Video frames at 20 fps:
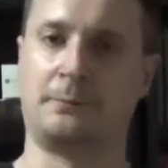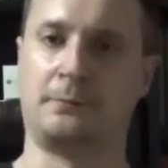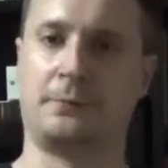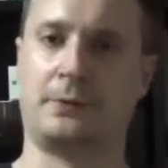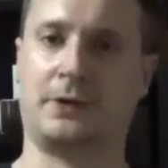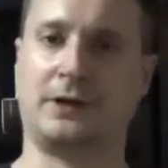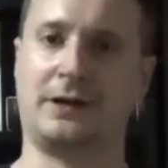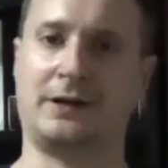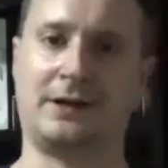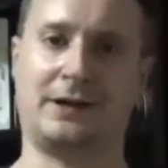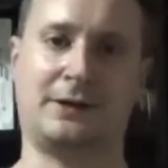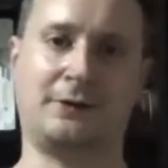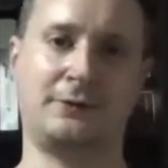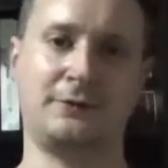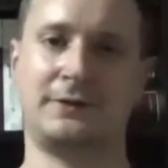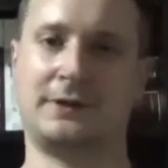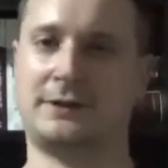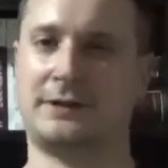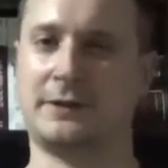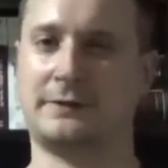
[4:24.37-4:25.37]
But I
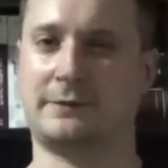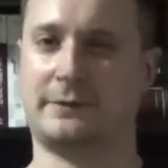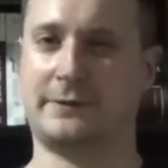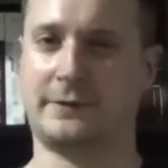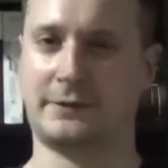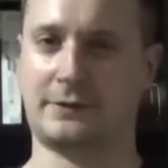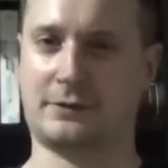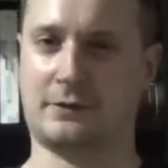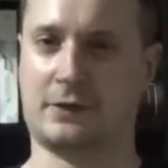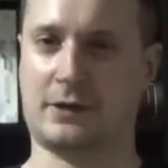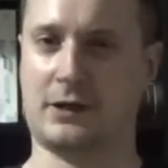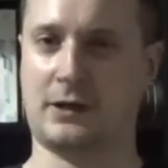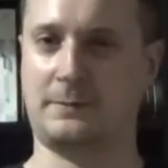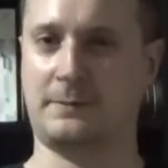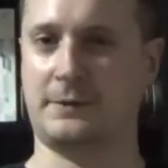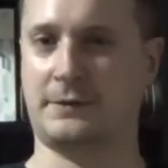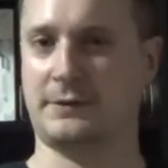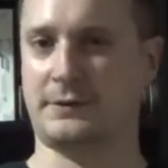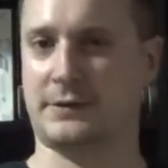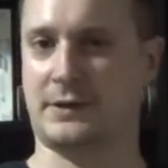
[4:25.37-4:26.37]
always like to have a physical
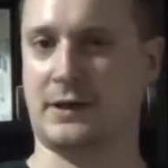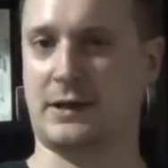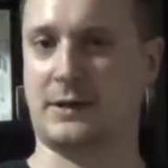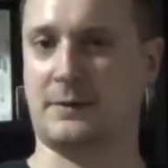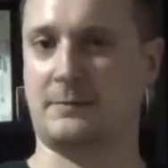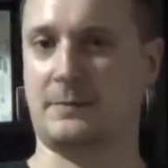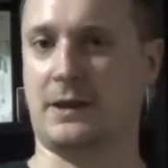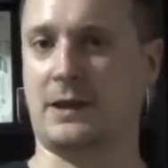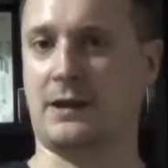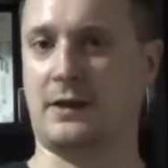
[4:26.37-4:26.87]
copy of this game,